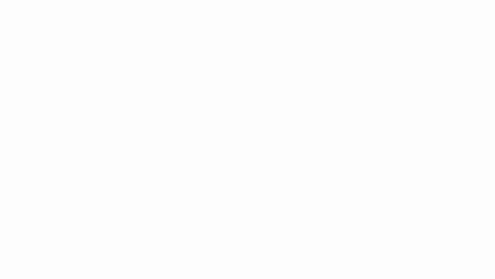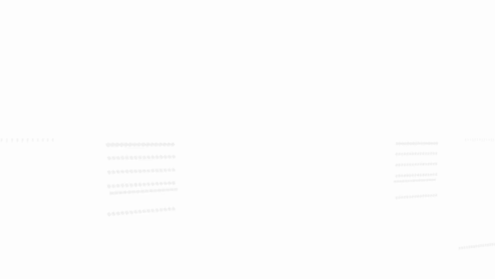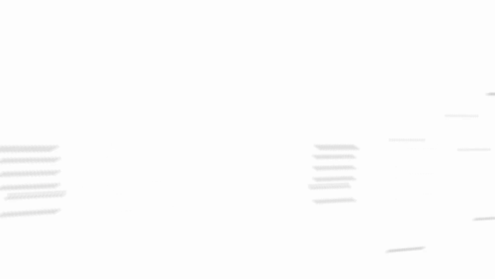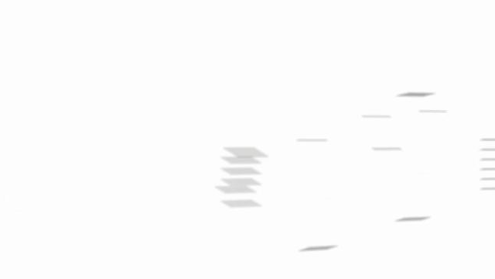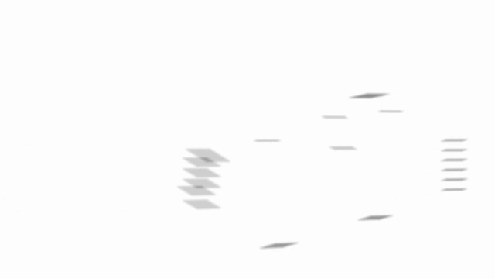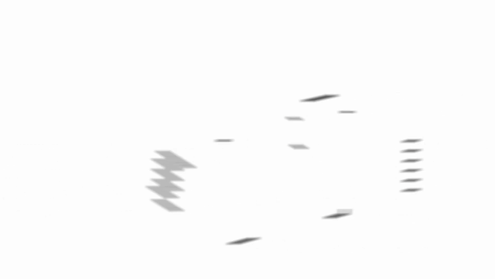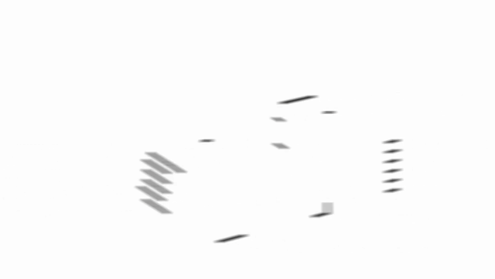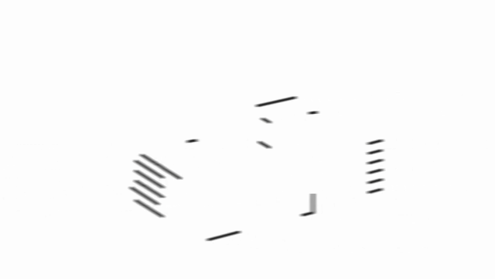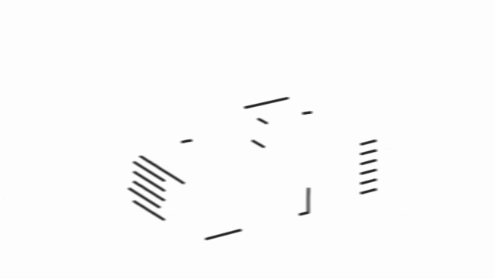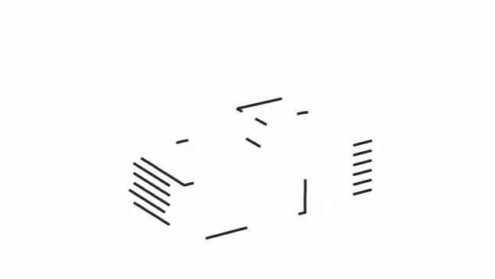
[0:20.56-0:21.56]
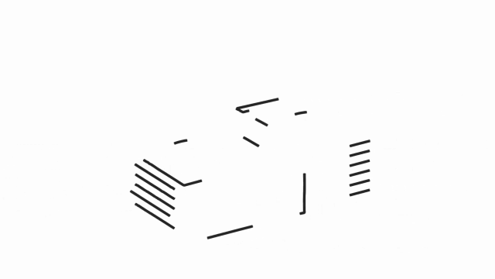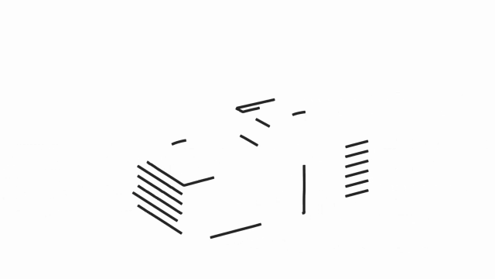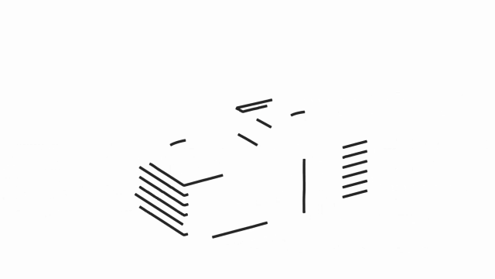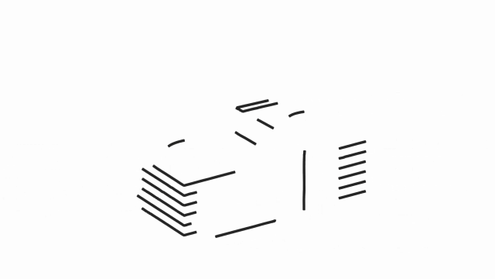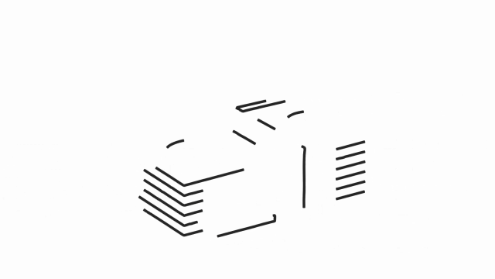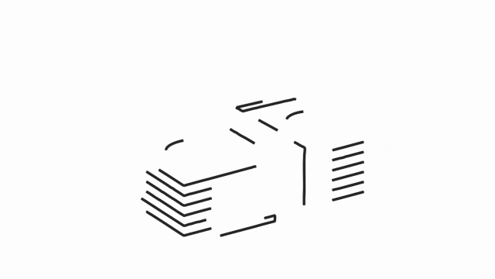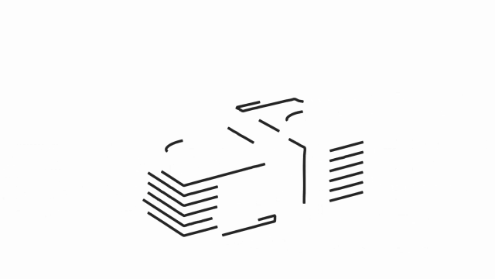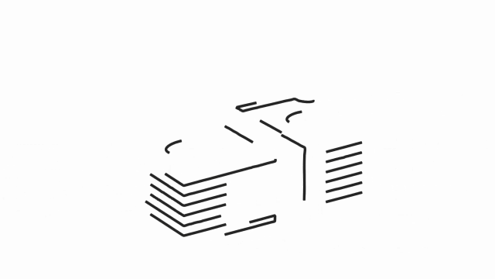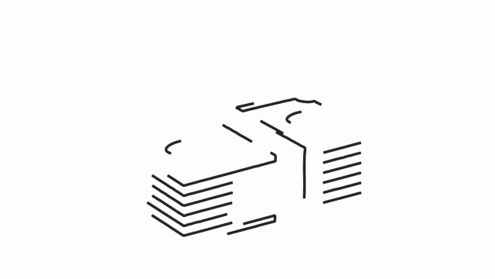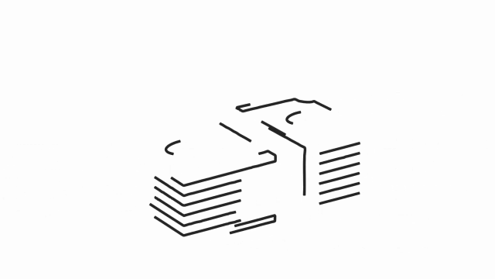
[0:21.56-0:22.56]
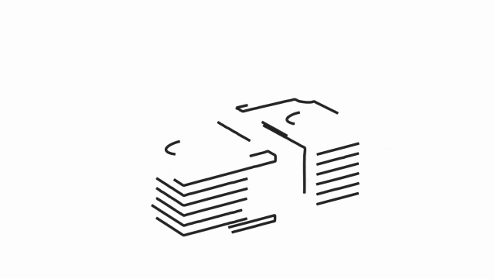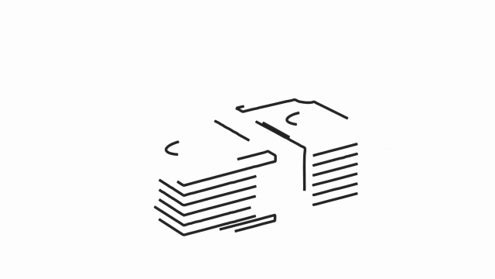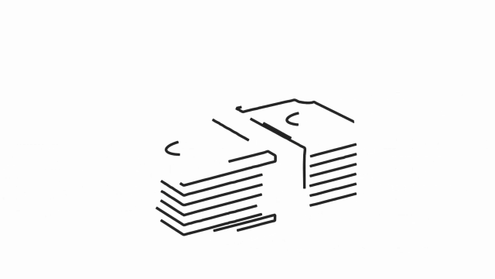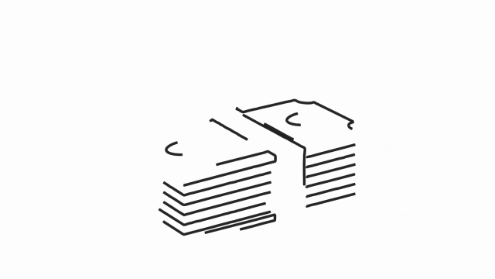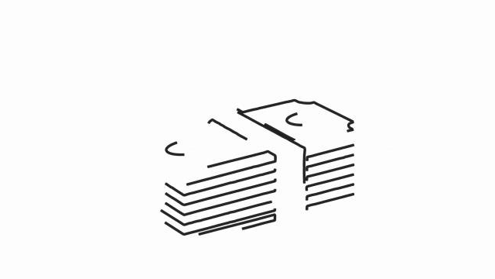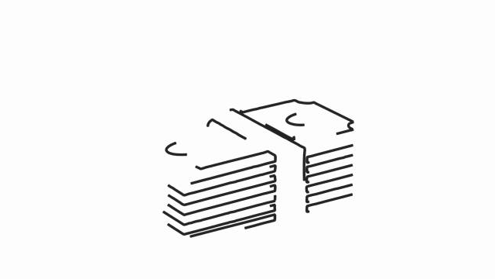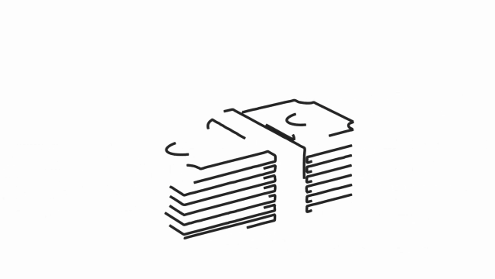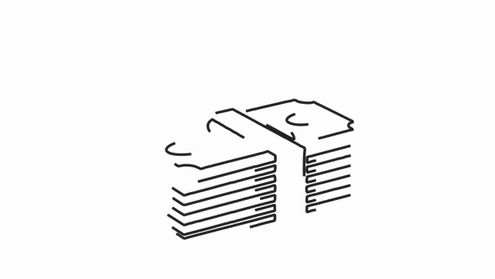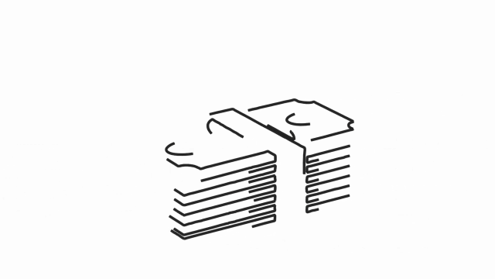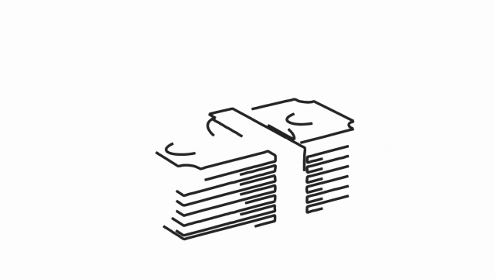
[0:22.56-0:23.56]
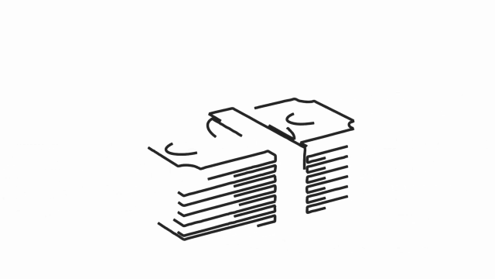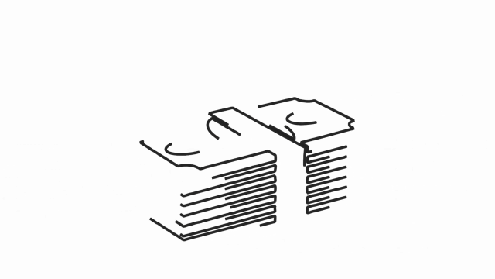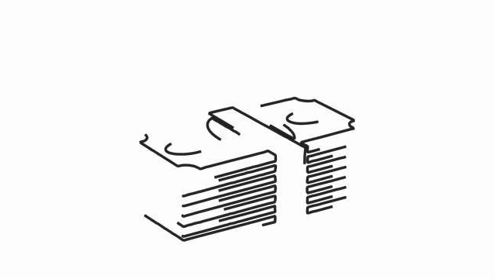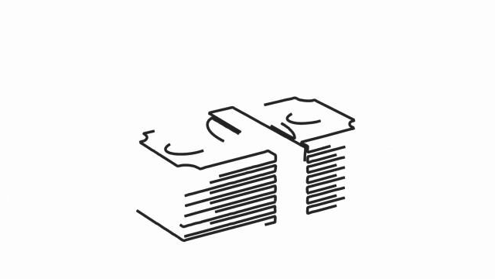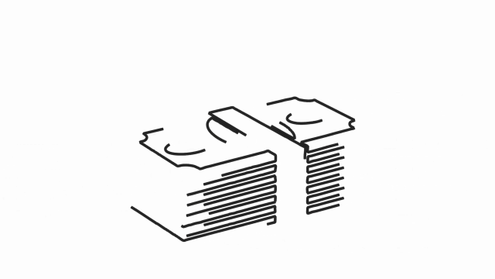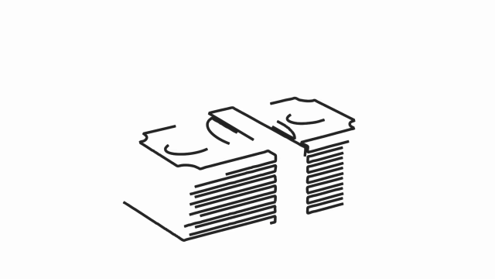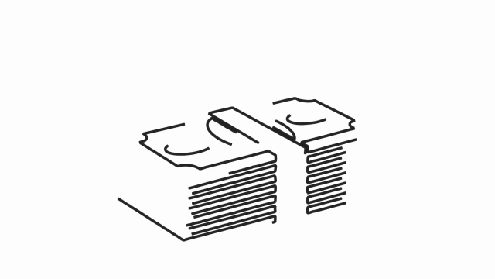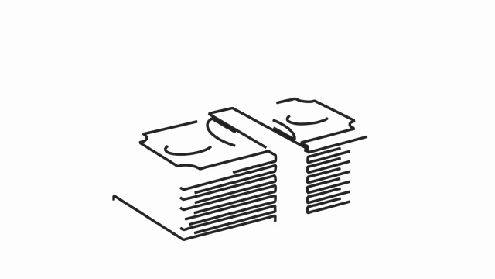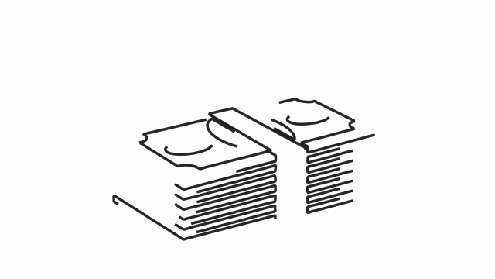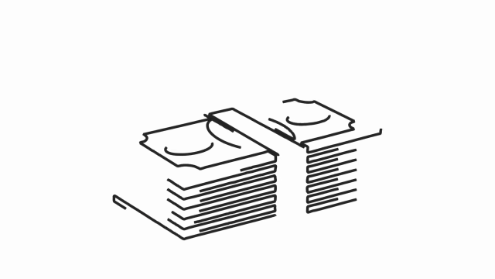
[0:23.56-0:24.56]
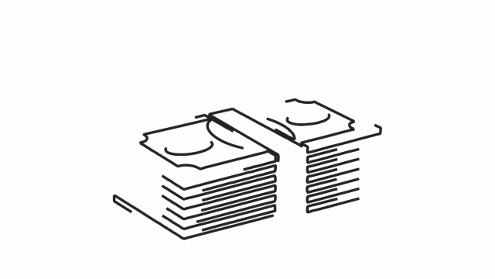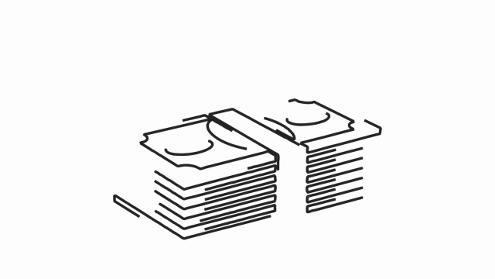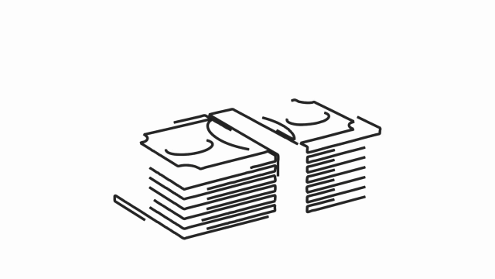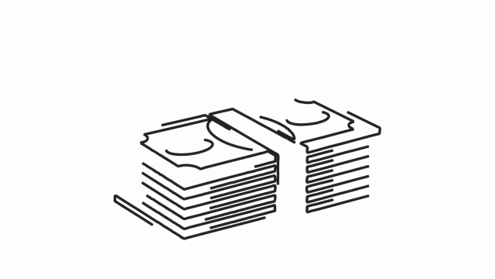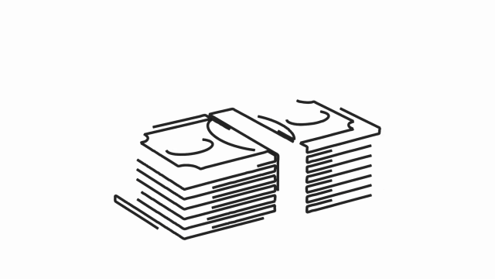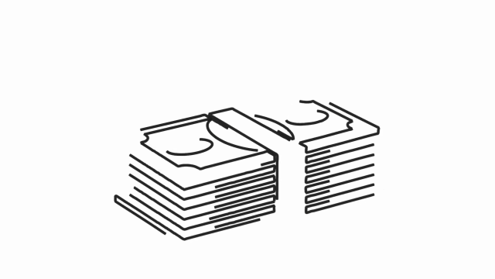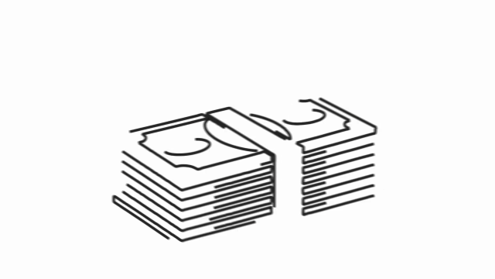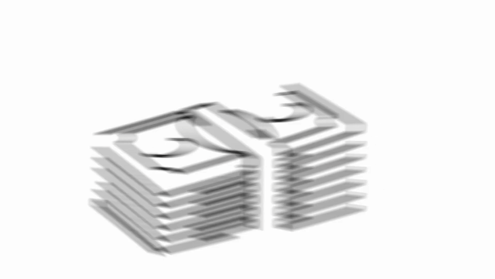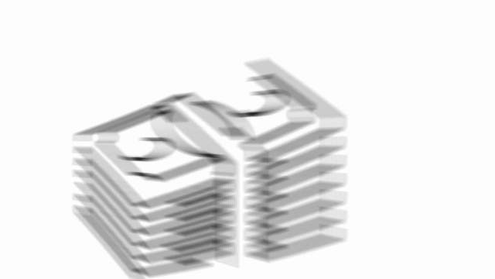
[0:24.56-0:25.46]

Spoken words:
[unreadable: no face in view]